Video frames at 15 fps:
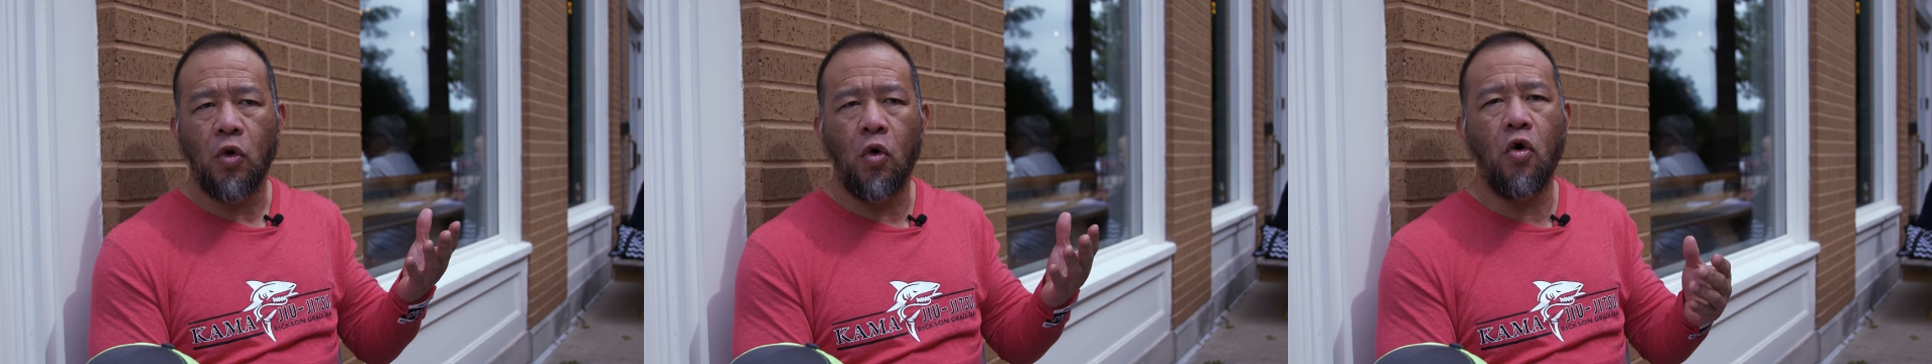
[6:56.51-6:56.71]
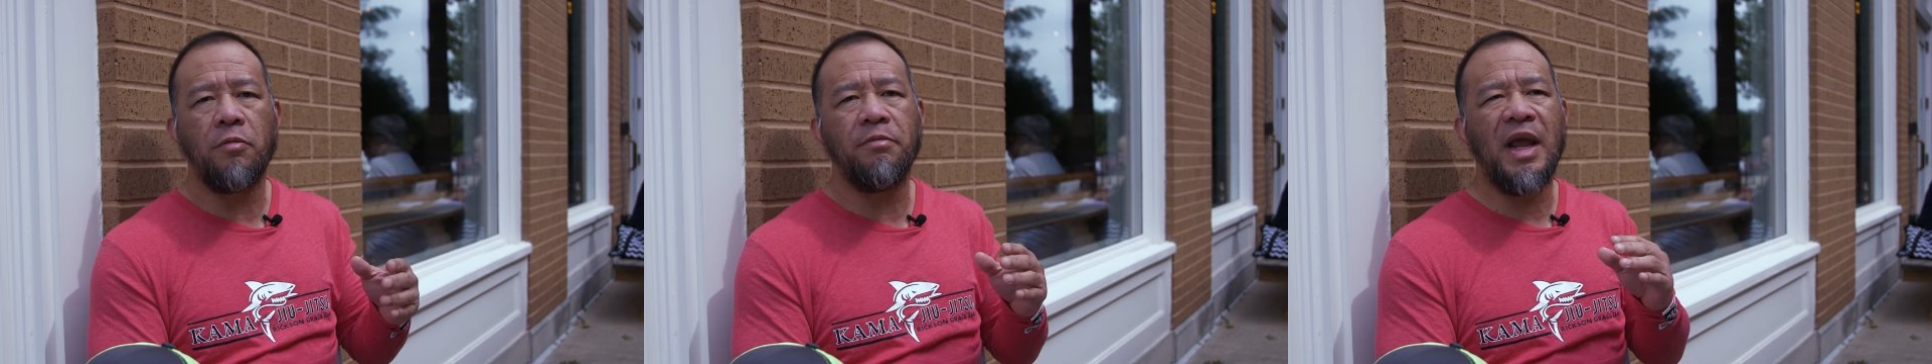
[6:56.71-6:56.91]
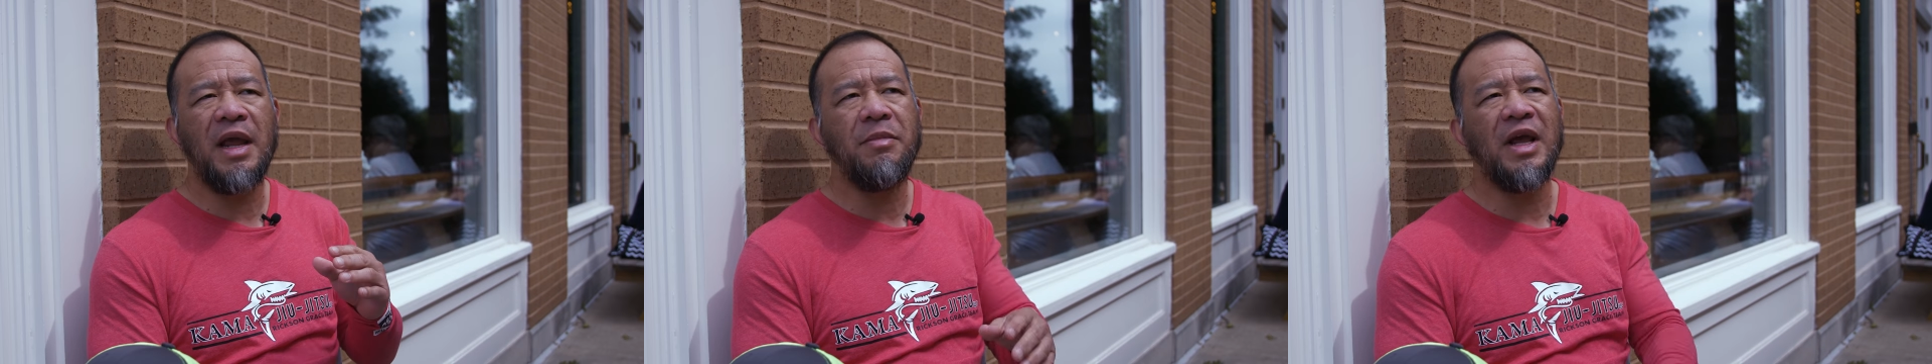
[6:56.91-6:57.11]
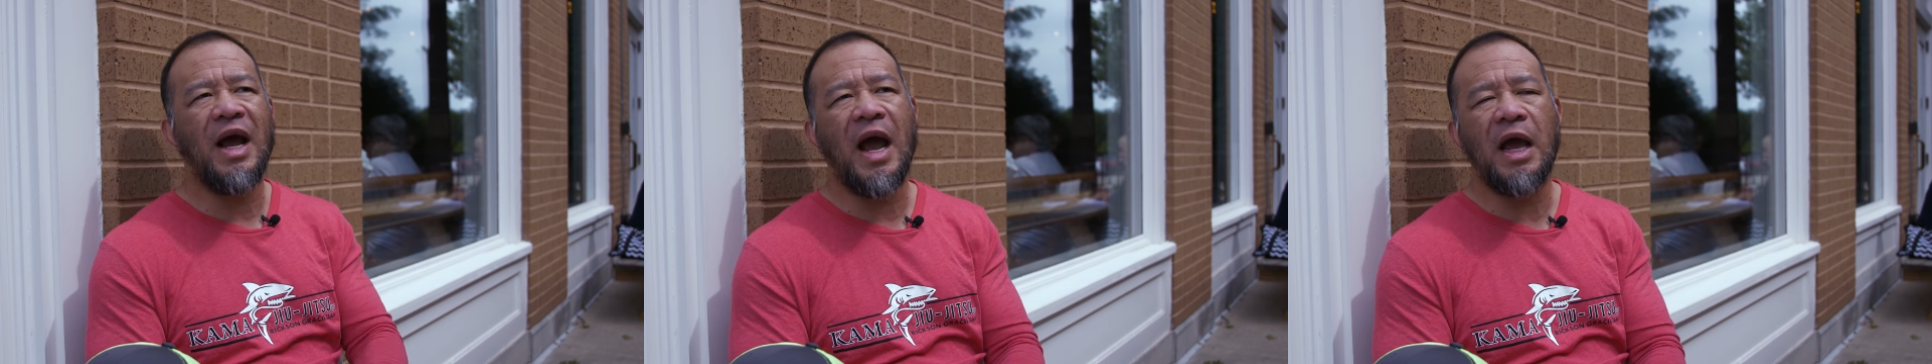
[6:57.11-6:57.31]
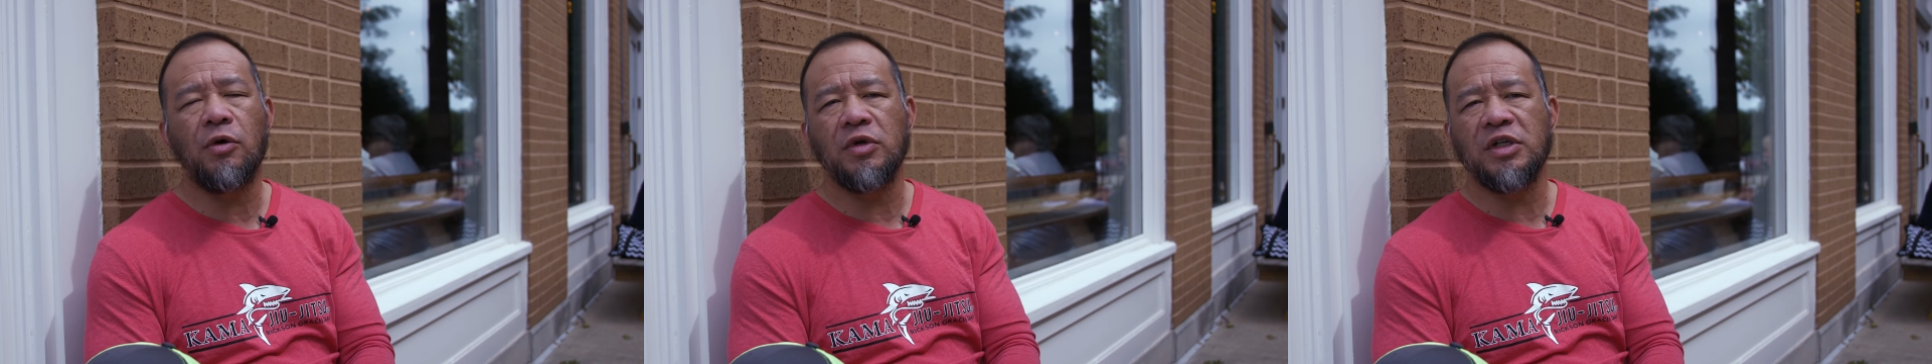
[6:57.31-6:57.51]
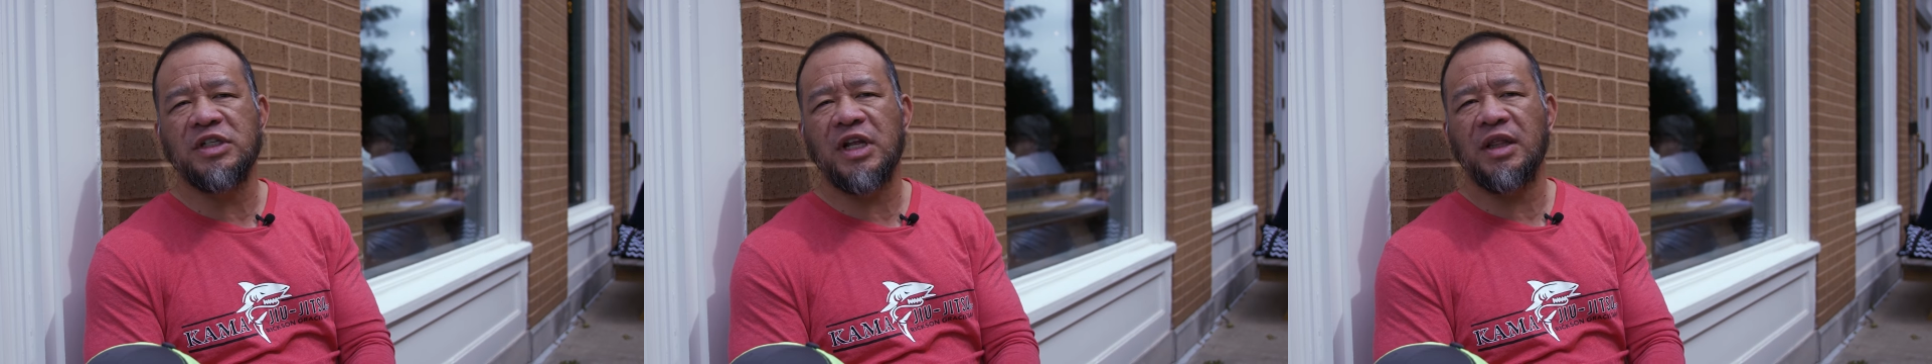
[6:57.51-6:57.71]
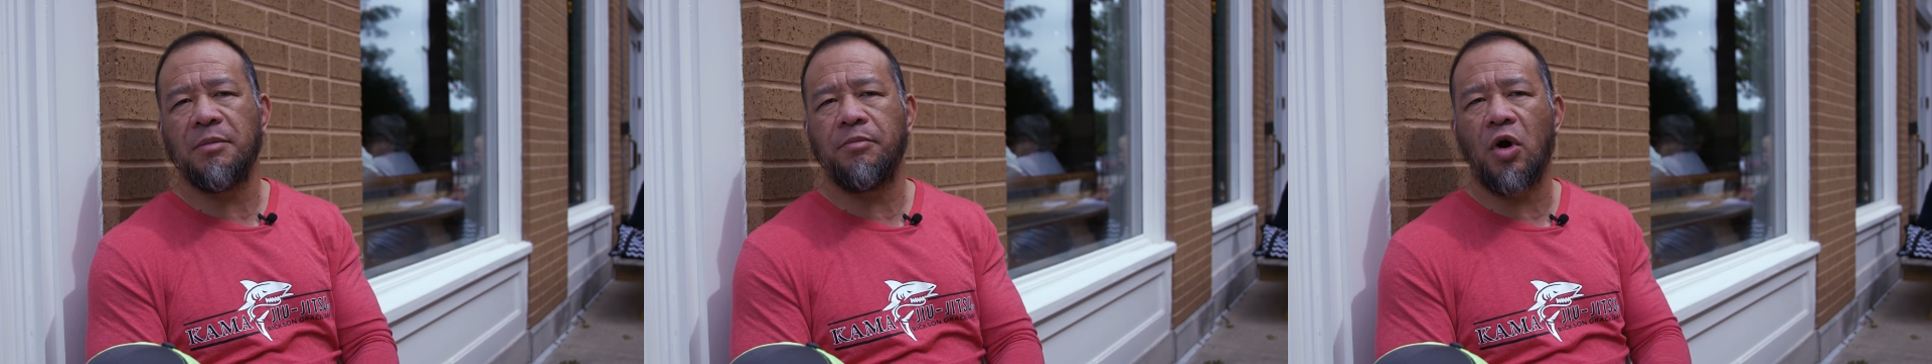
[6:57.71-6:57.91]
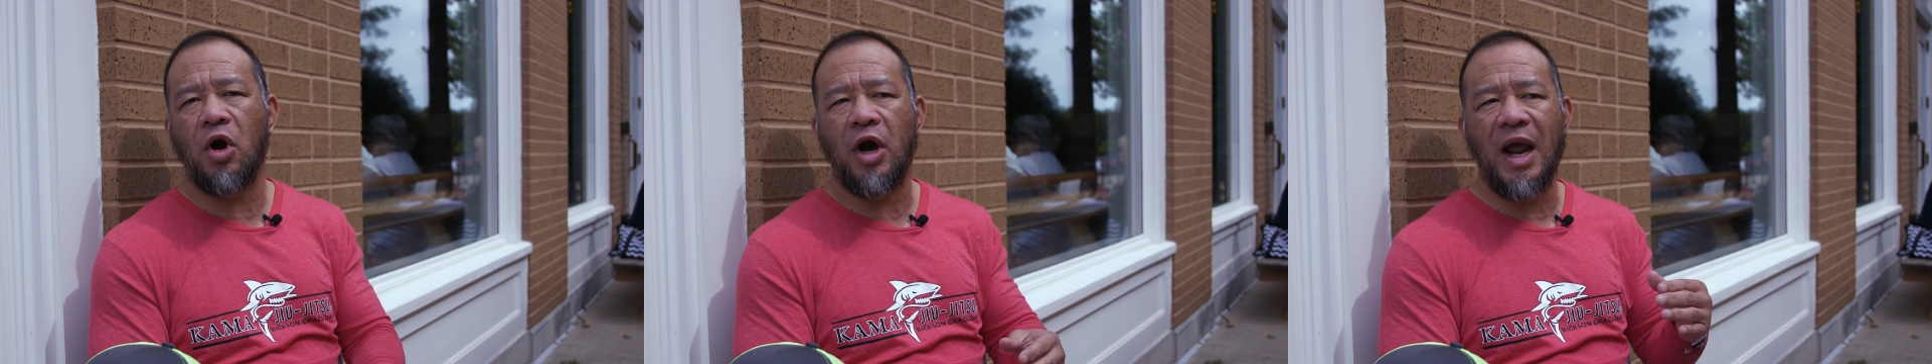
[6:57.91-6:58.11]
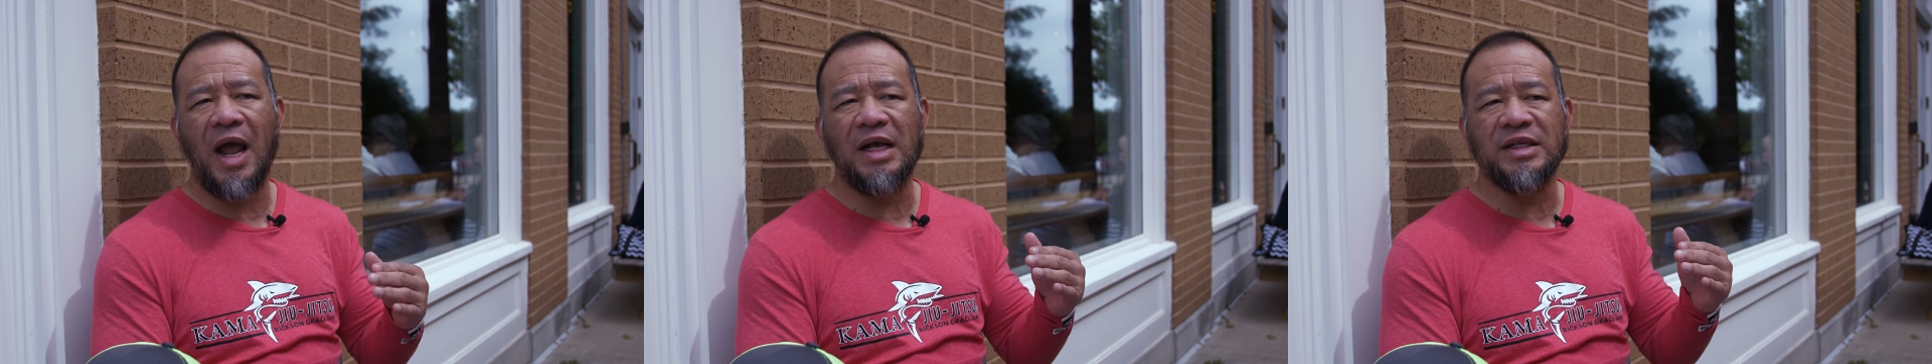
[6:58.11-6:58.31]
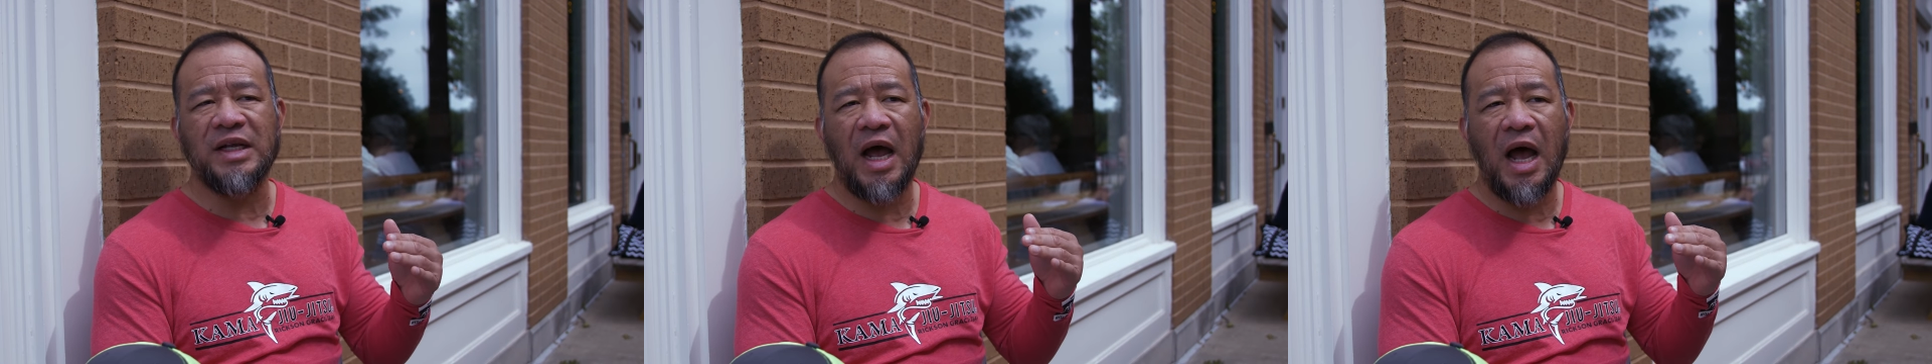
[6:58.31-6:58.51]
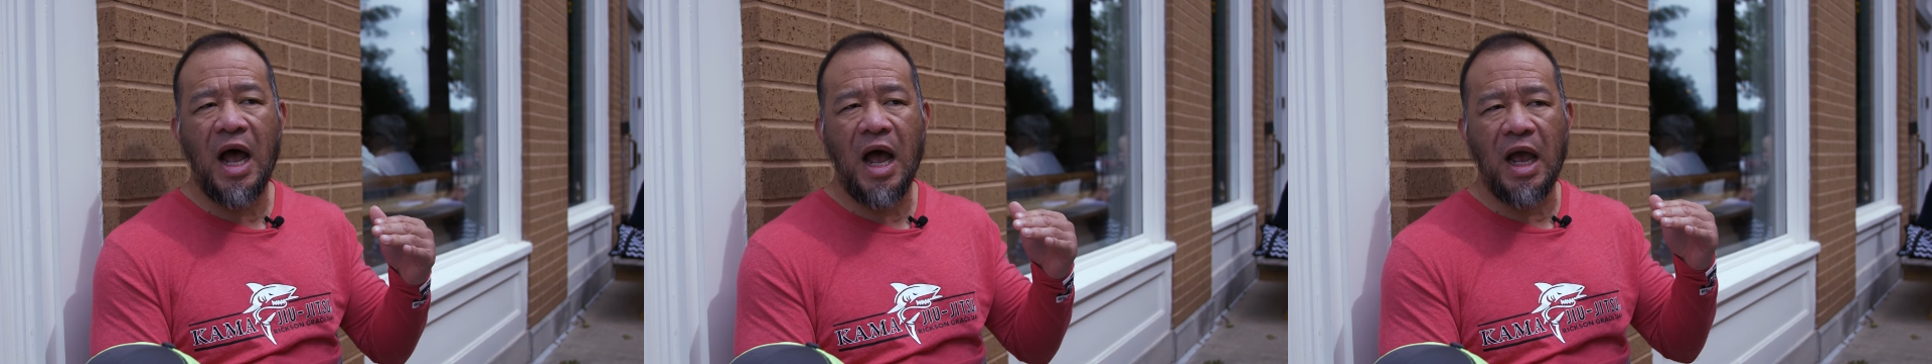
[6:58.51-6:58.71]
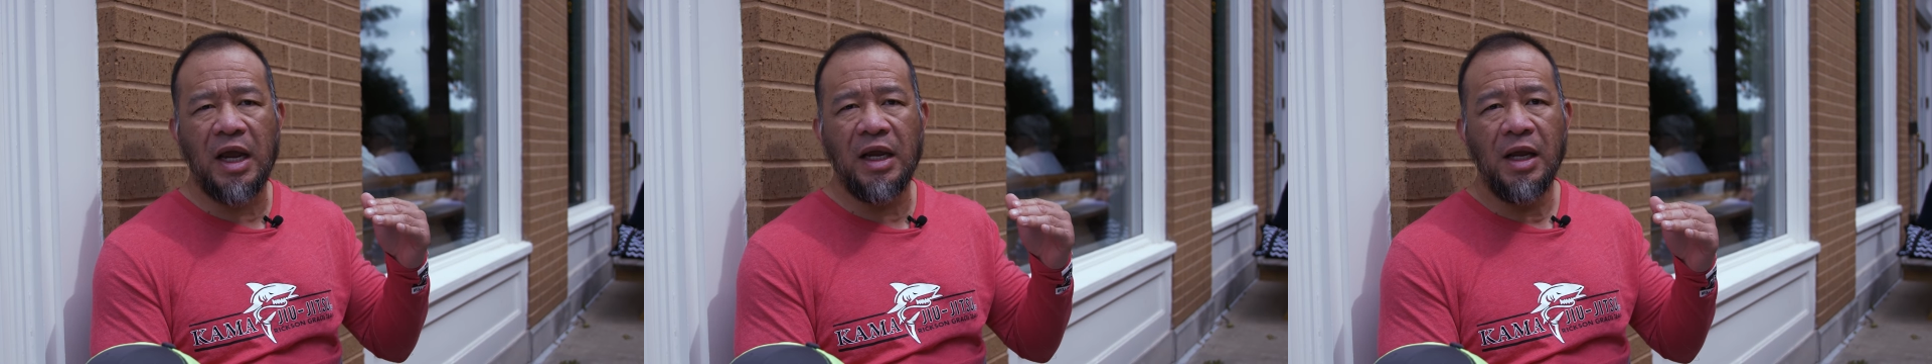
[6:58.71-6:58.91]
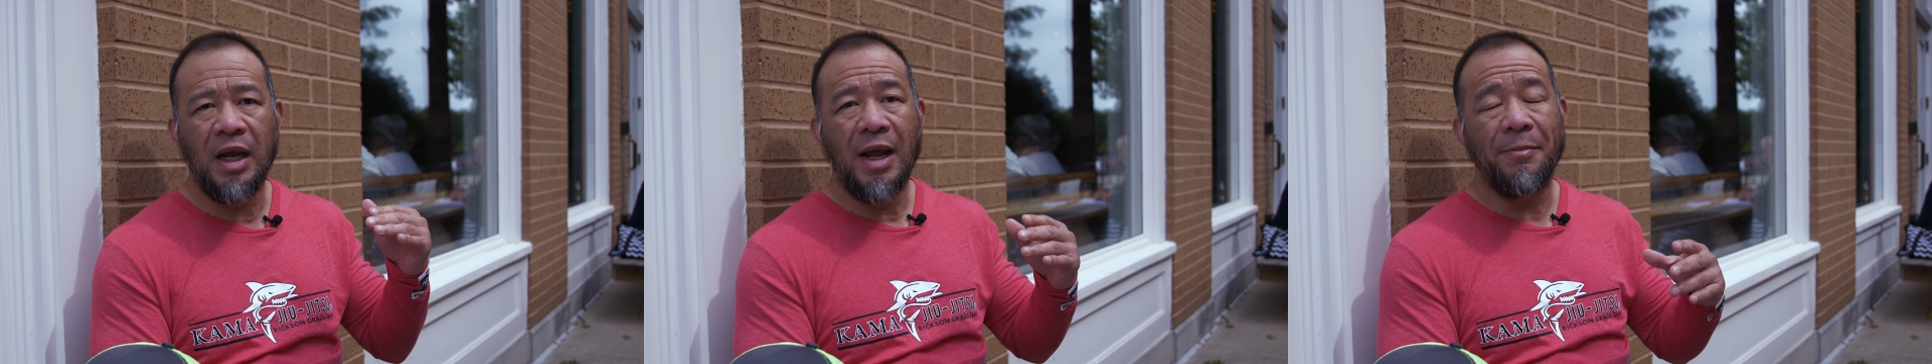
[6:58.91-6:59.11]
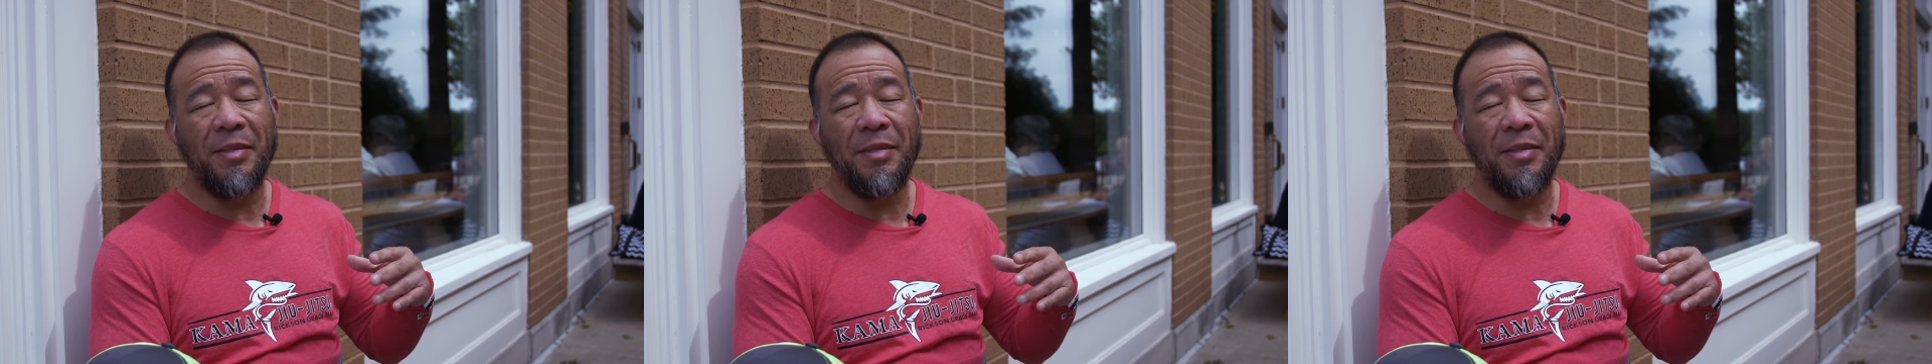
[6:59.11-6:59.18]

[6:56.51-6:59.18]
Or maybe I don't set the bar as high,